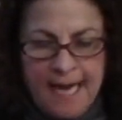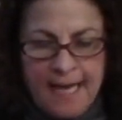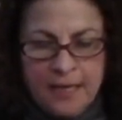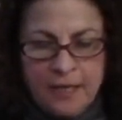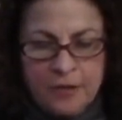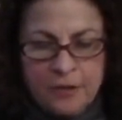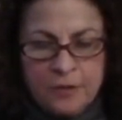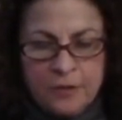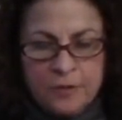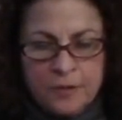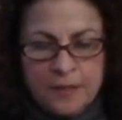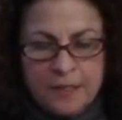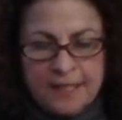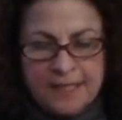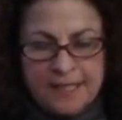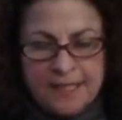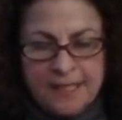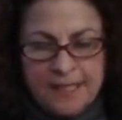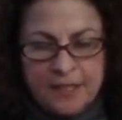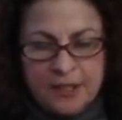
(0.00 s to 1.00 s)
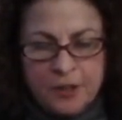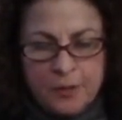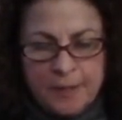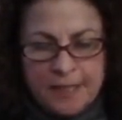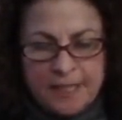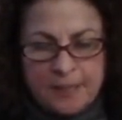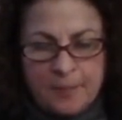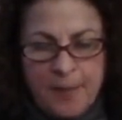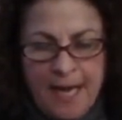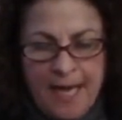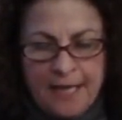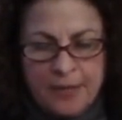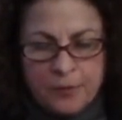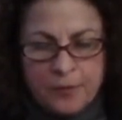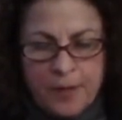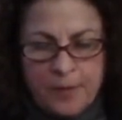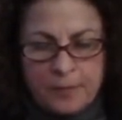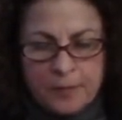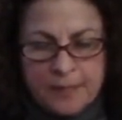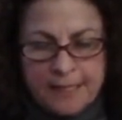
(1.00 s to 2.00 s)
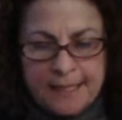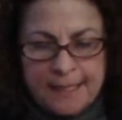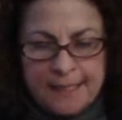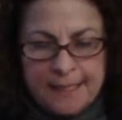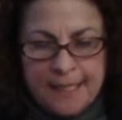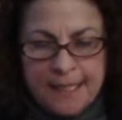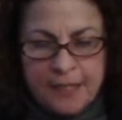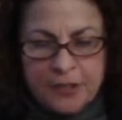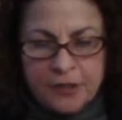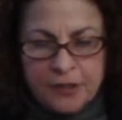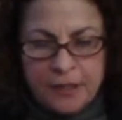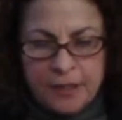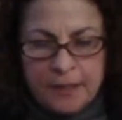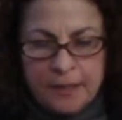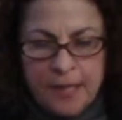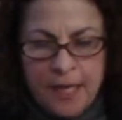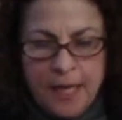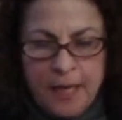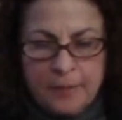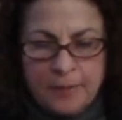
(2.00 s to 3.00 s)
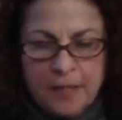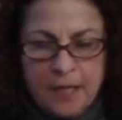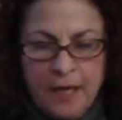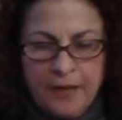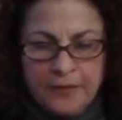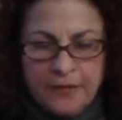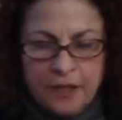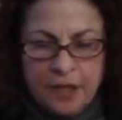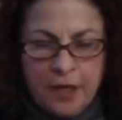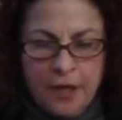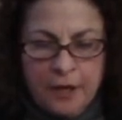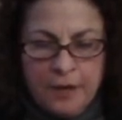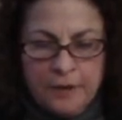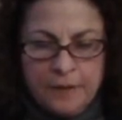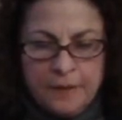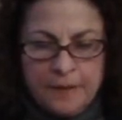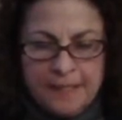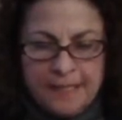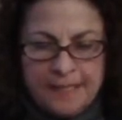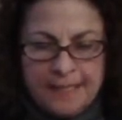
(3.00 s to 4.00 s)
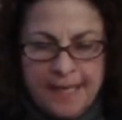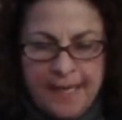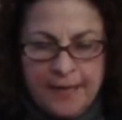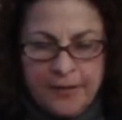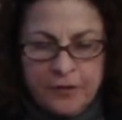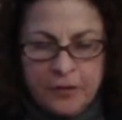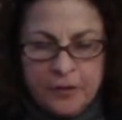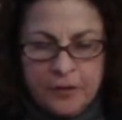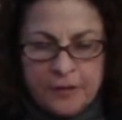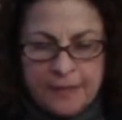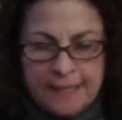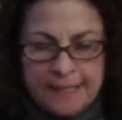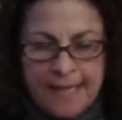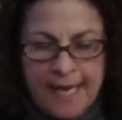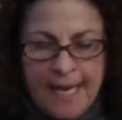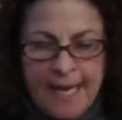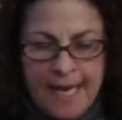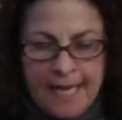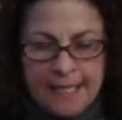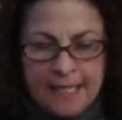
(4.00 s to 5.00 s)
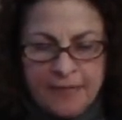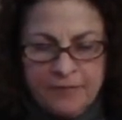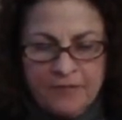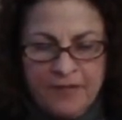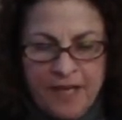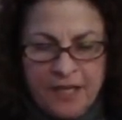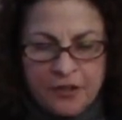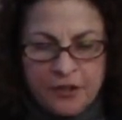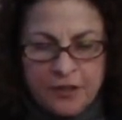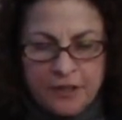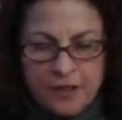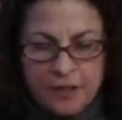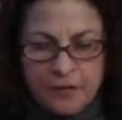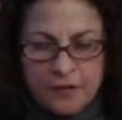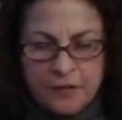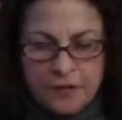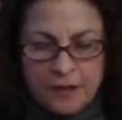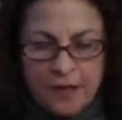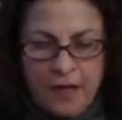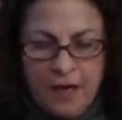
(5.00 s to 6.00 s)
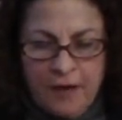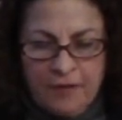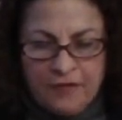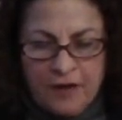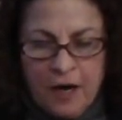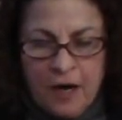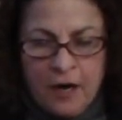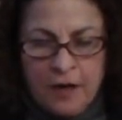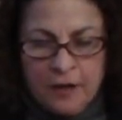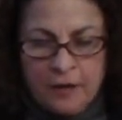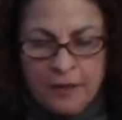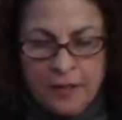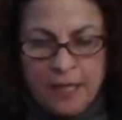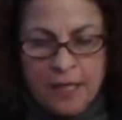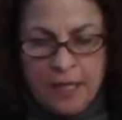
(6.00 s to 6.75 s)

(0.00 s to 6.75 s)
who seeks to expand representation beyond the codes, standards, and conventions of our